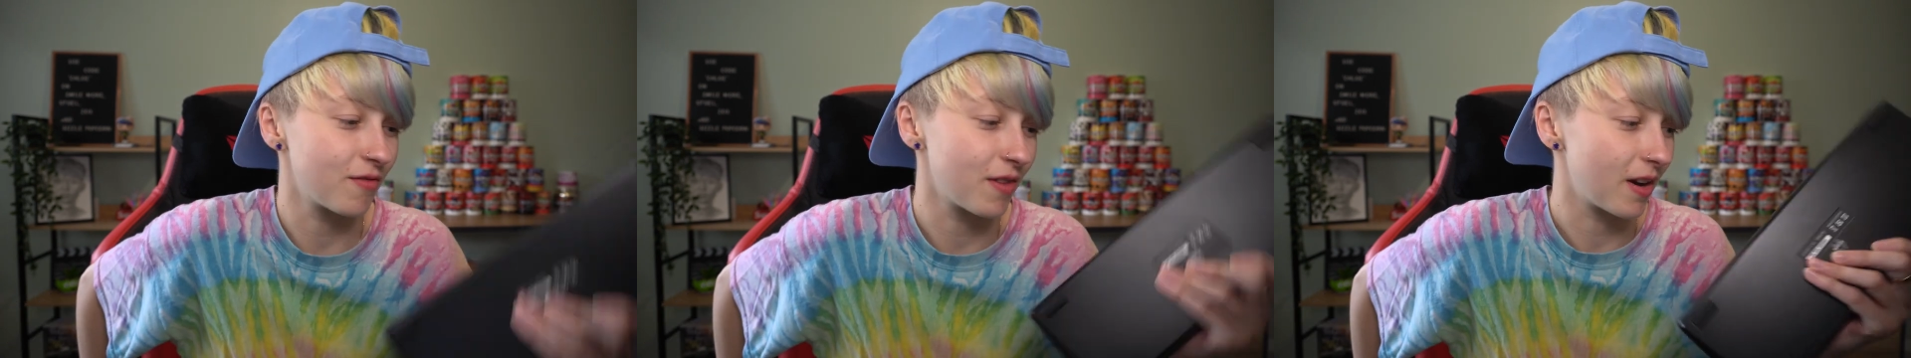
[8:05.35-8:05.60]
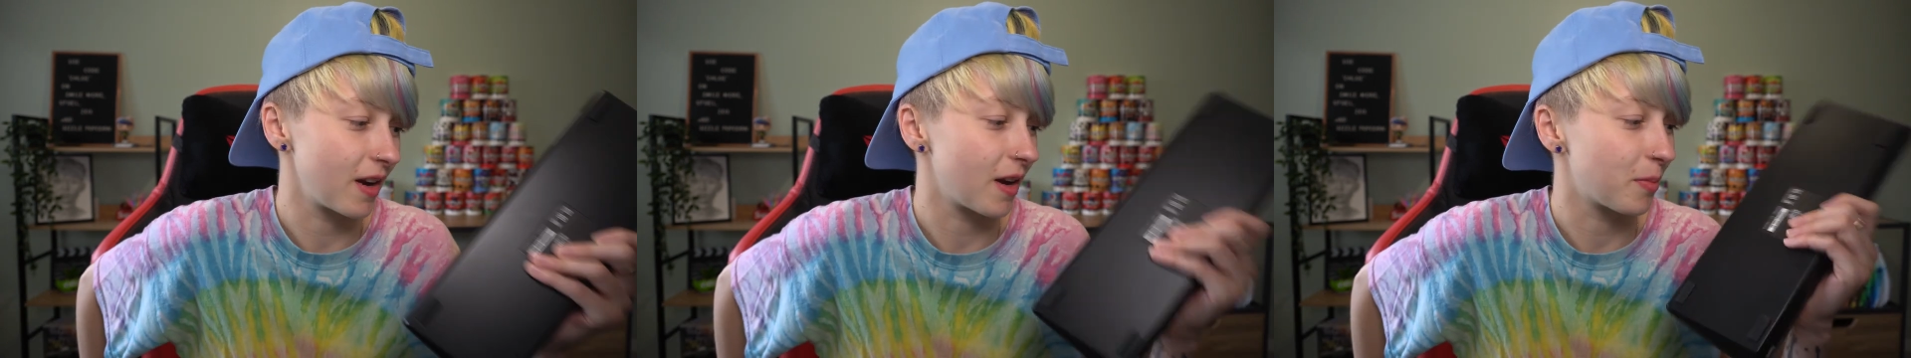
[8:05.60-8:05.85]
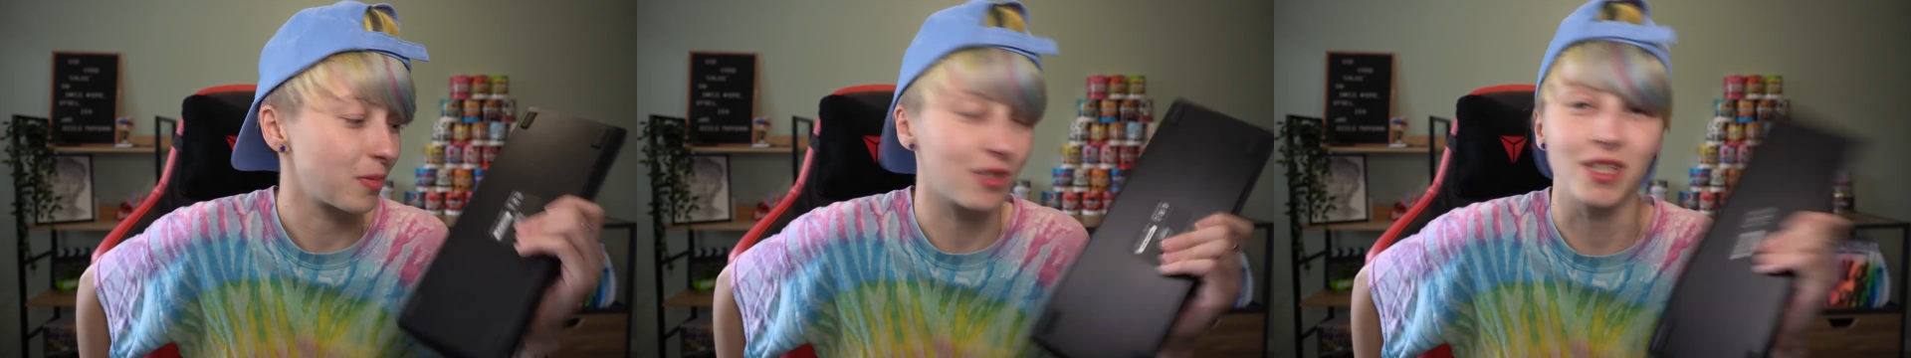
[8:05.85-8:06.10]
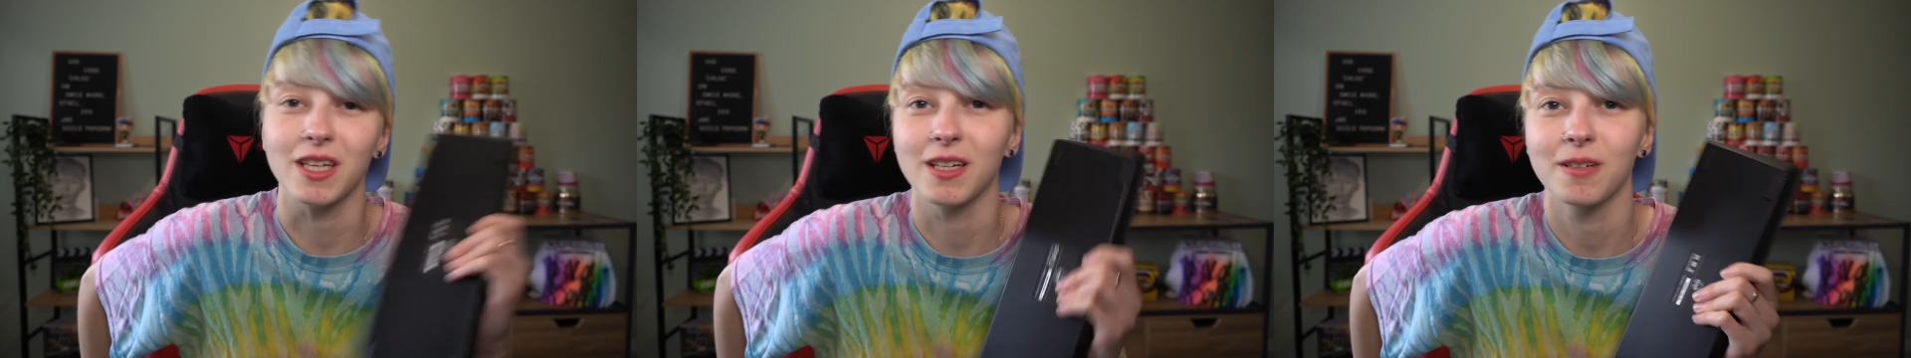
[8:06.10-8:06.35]
very
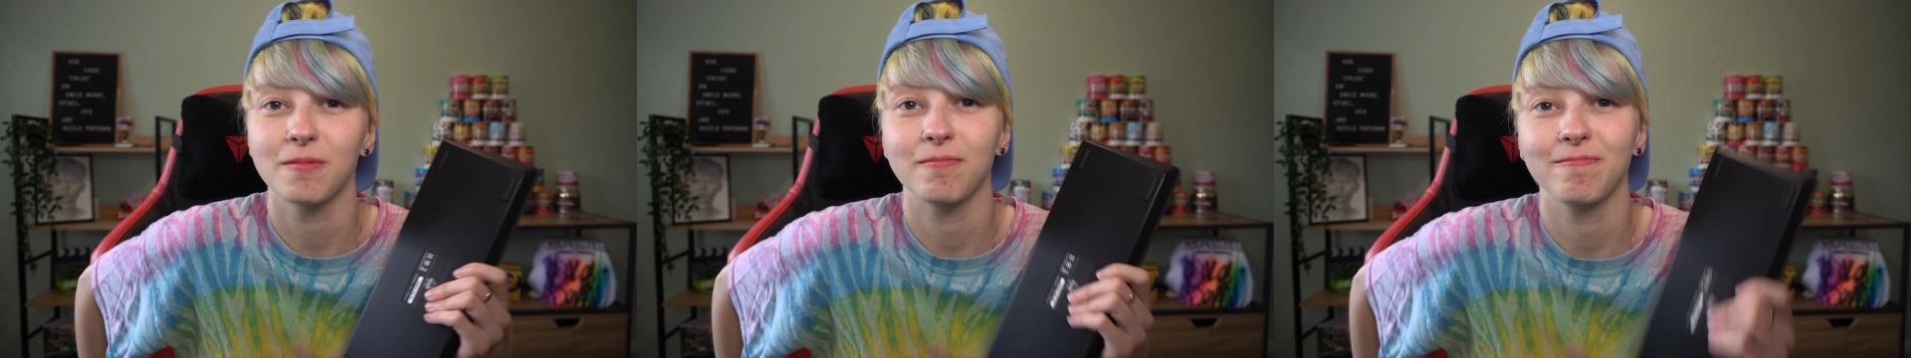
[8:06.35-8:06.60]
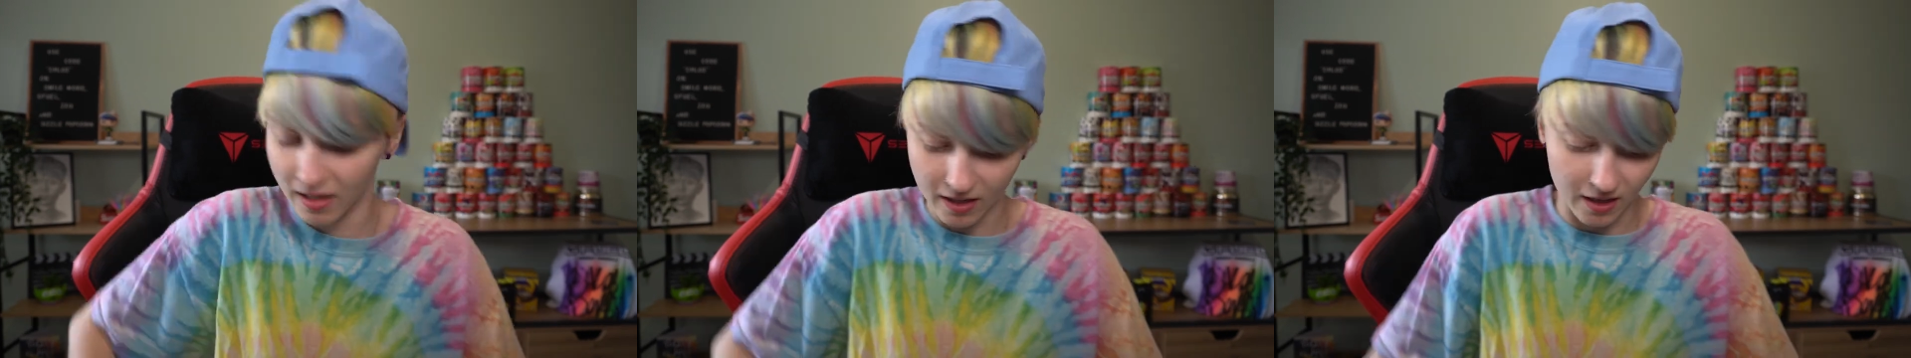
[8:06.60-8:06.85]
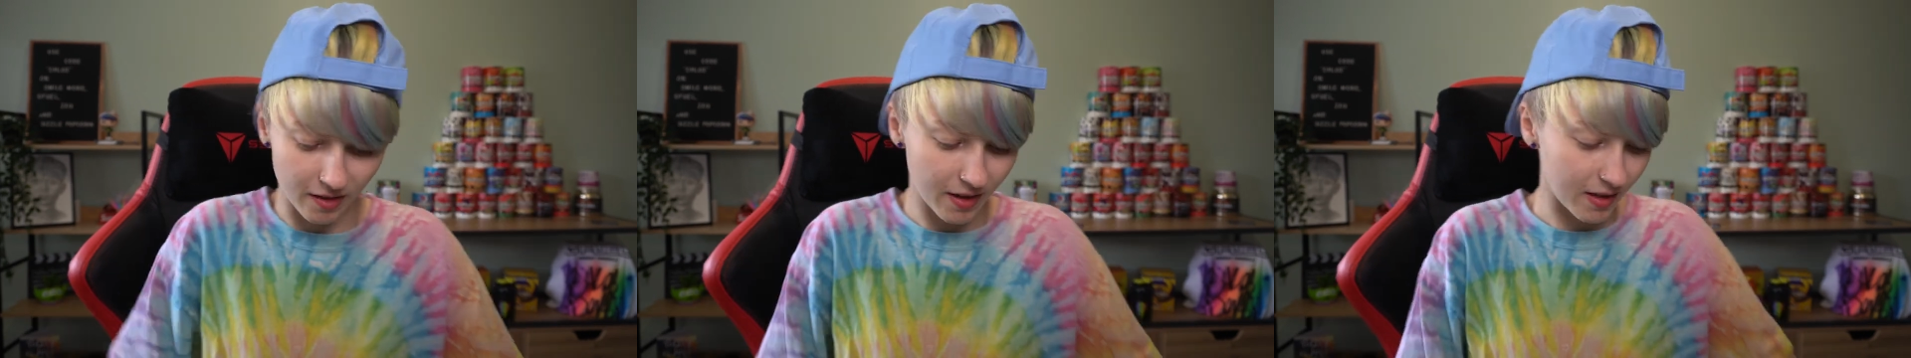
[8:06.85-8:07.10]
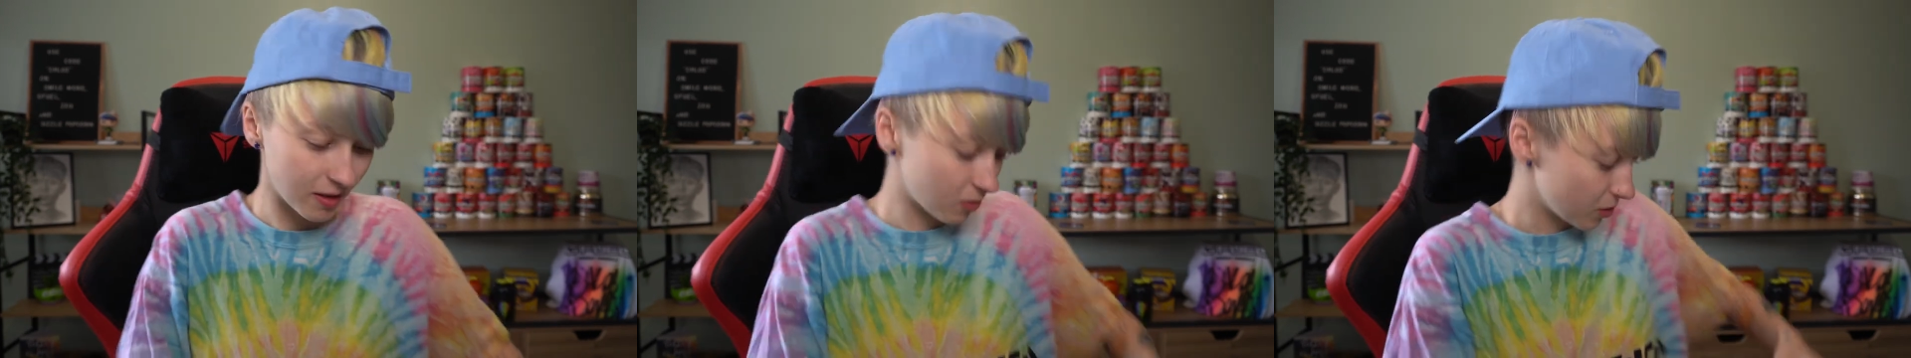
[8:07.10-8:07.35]
appreciated.
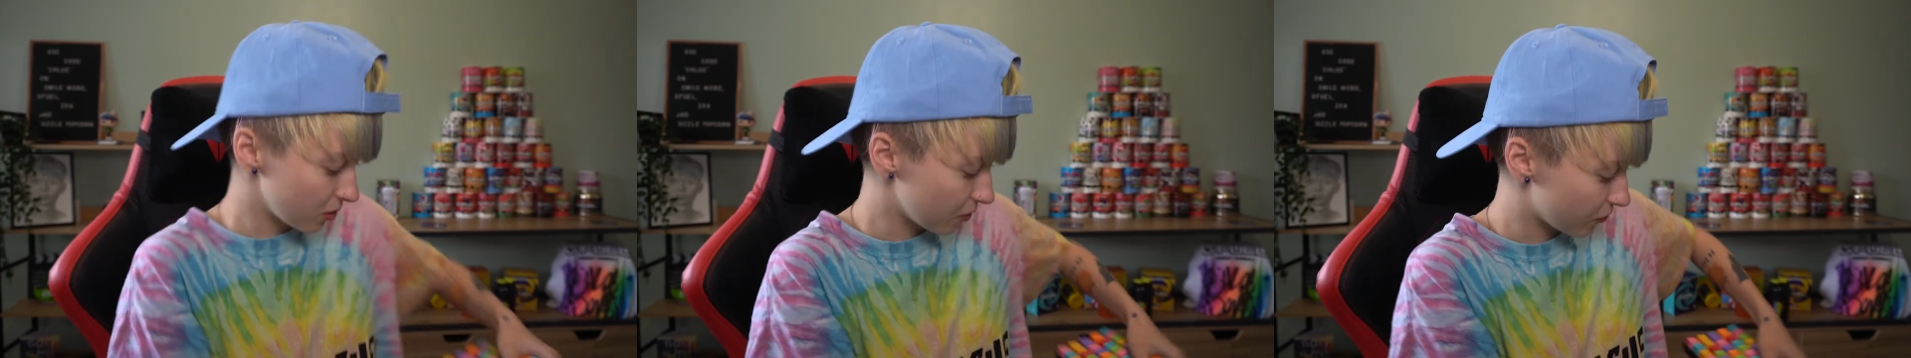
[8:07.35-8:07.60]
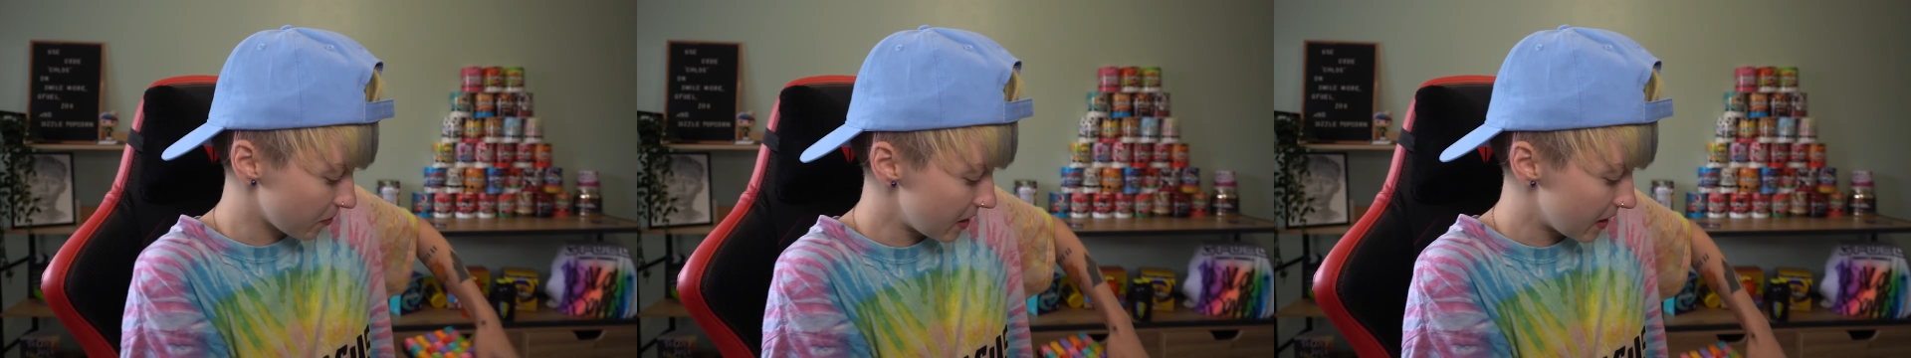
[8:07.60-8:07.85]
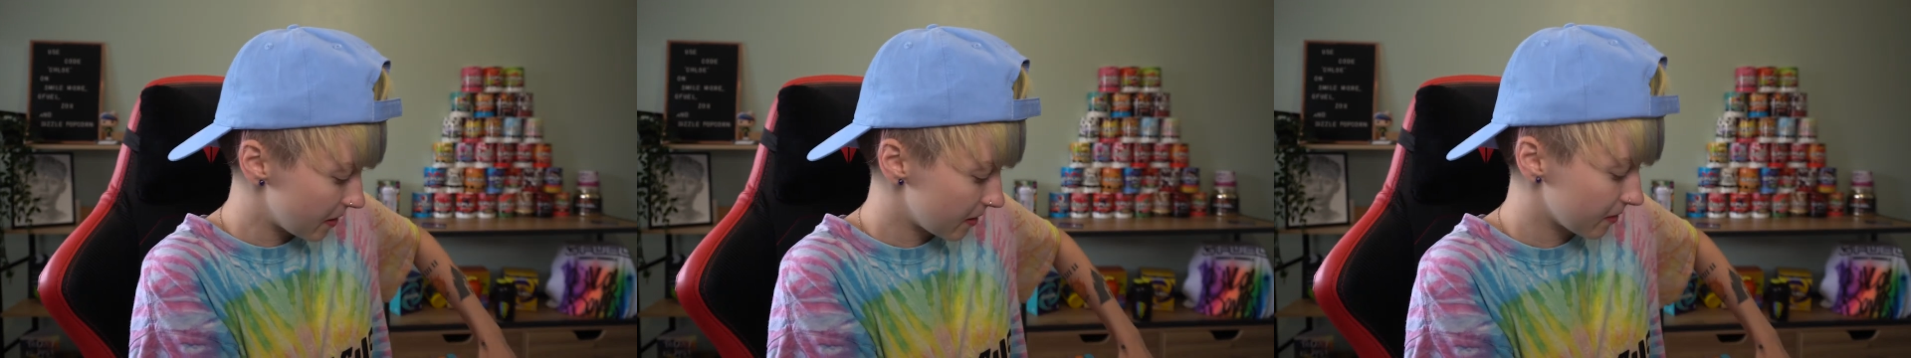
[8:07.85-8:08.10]
Alright, that's gonna do it for me.